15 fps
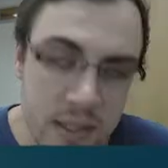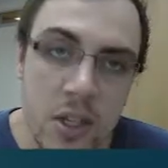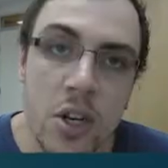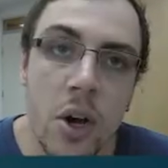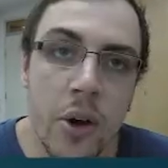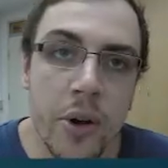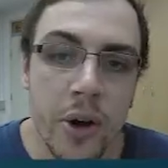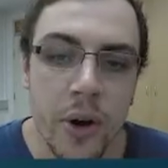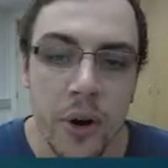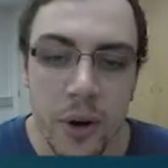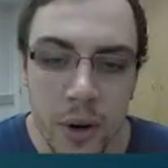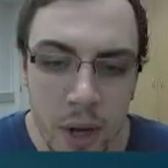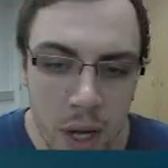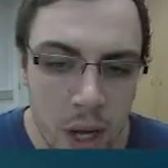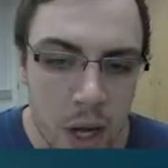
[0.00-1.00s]
is a no-no.
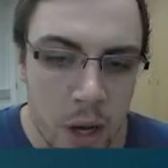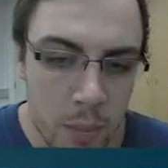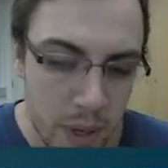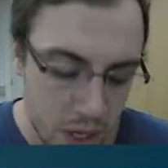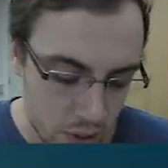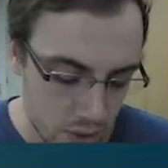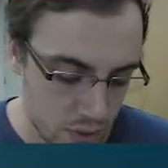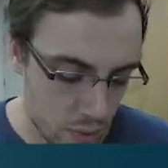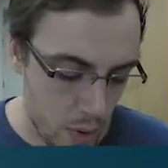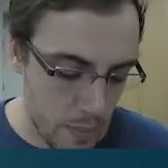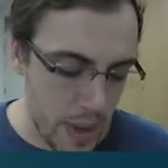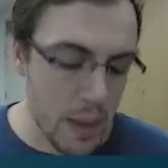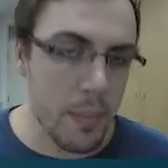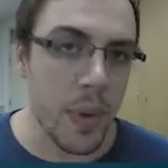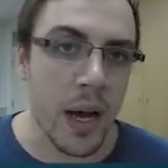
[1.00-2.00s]
Because
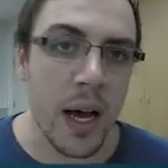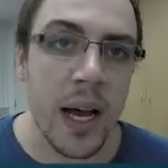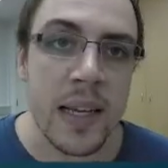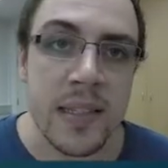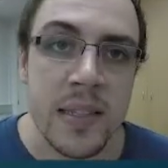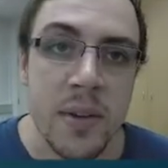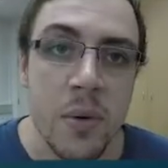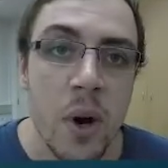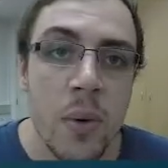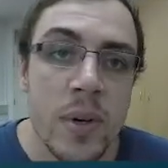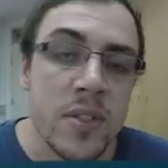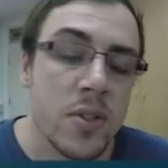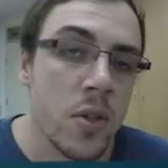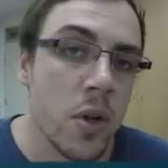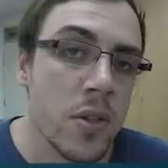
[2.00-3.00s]
remember, a zero
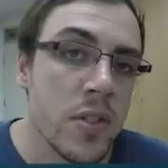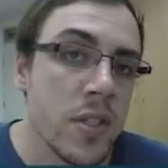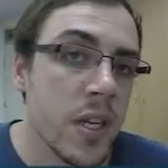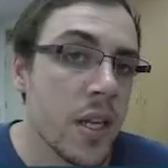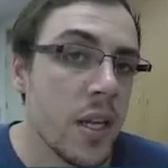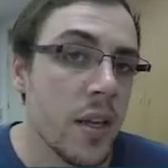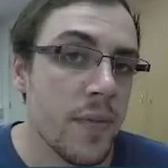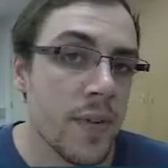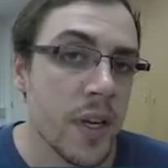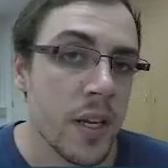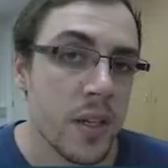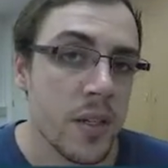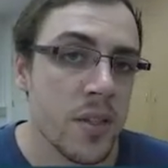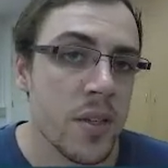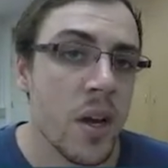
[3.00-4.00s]
is not
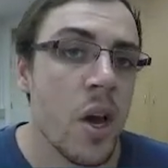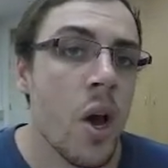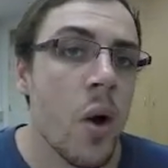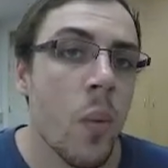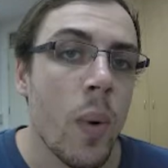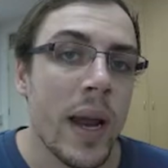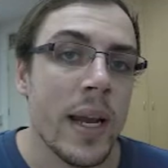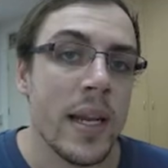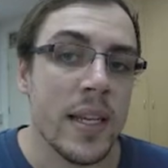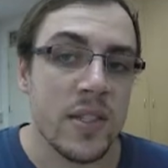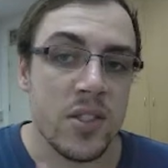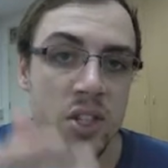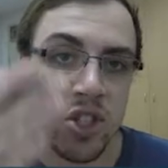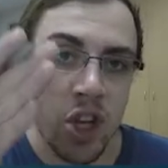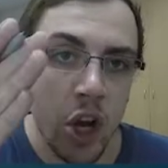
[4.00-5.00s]
significant when it
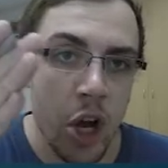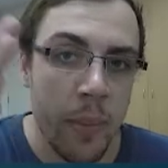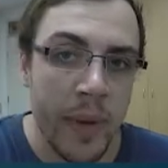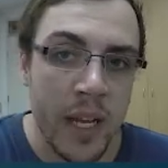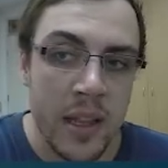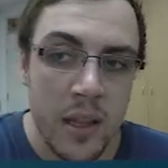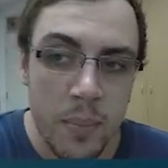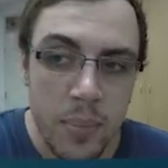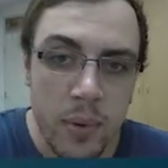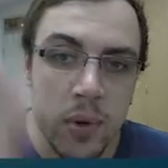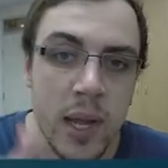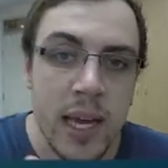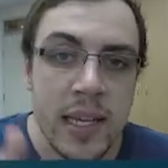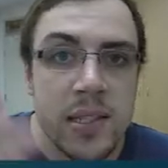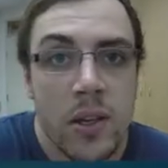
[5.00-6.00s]
is determining the
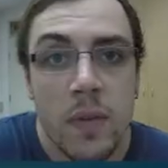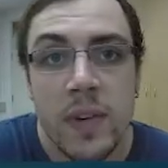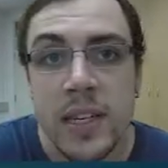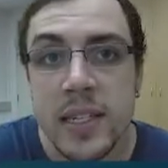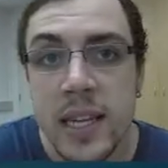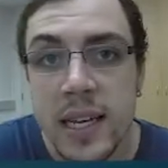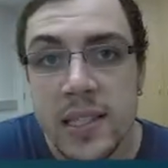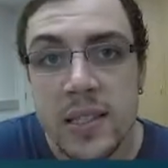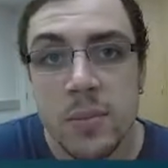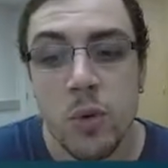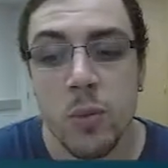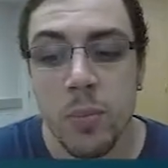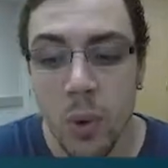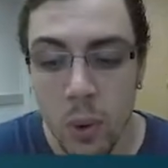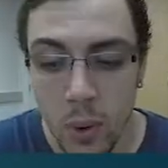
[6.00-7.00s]
place of a
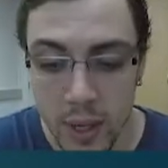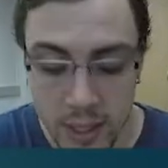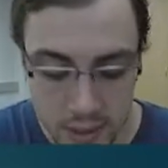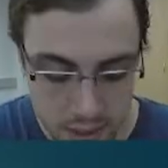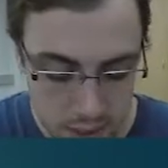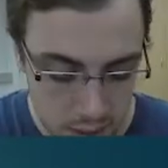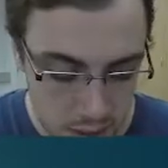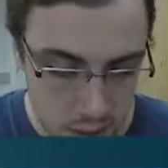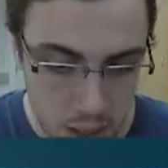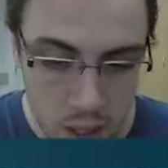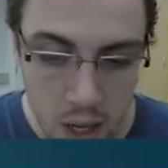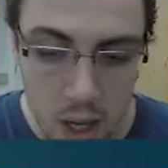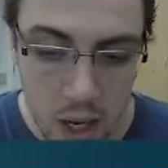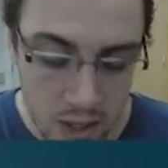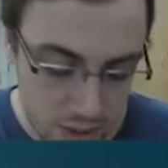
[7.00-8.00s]
decimal point.
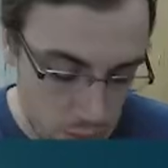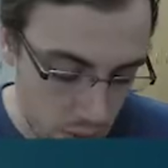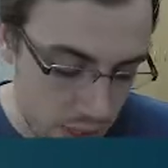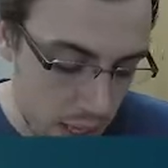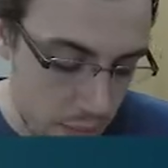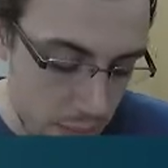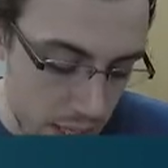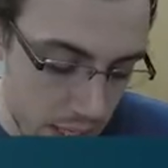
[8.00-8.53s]
So what that